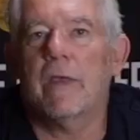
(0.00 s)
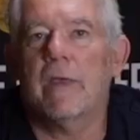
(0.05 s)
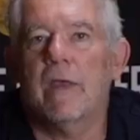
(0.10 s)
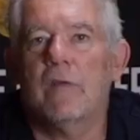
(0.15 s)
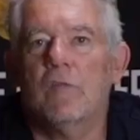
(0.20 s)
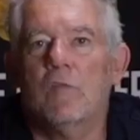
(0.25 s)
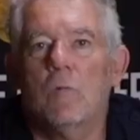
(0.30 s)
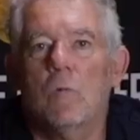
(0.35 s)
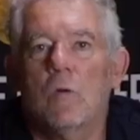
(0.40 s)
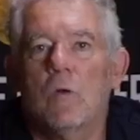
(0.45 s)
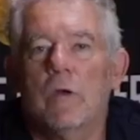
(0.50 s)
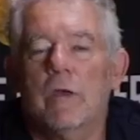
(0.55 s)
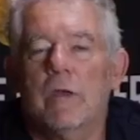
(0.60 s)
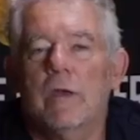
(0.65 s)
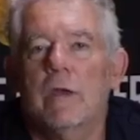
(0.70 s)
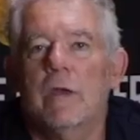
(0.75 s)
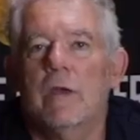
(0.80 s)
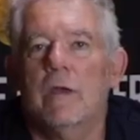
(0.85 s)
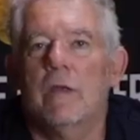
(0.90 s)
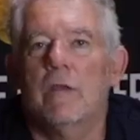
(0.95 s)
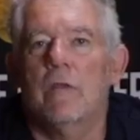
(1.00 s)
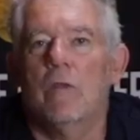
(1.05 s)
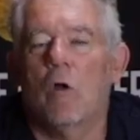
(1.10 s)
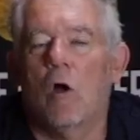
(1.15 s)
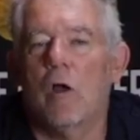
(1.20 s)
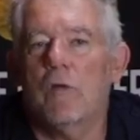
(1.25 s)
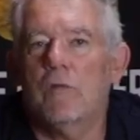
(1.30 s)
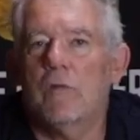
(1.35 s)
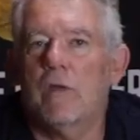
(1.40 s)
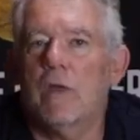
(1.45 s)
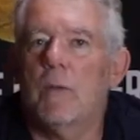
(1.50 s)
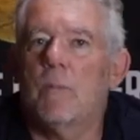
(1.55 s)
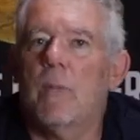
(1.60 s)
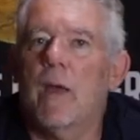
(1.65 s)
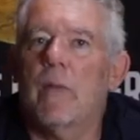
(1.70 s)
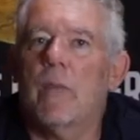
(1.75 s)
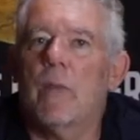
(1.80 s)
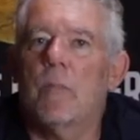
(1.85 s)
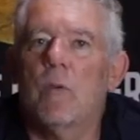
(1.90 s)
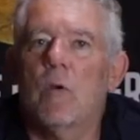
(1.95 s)
guesswork. Nice thing
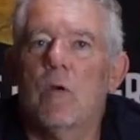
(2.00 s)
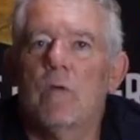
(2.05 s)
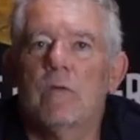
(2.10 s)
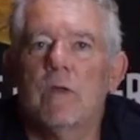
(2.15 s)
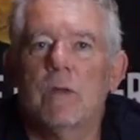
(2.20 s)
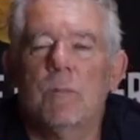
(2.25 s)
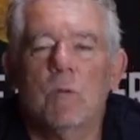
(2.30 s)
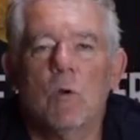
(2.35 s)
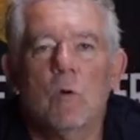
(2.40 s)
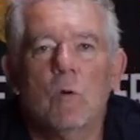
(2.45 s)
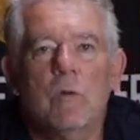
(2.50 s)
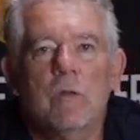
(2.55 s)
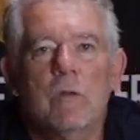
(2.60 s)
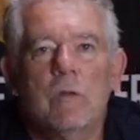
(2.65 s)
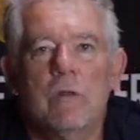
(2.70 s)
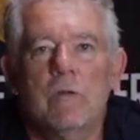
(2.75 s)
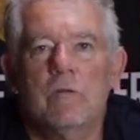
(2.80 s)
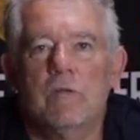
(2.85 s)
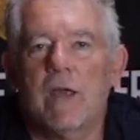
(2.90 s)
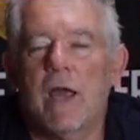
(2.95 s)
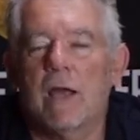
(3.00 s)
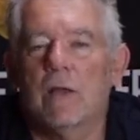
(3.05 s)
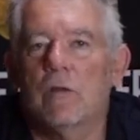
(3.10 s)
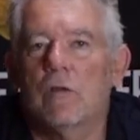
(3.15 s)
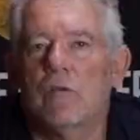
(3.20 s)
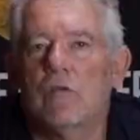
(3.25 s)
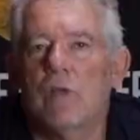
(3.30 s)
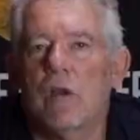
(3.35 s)
about the Perfect Milk, there's coloured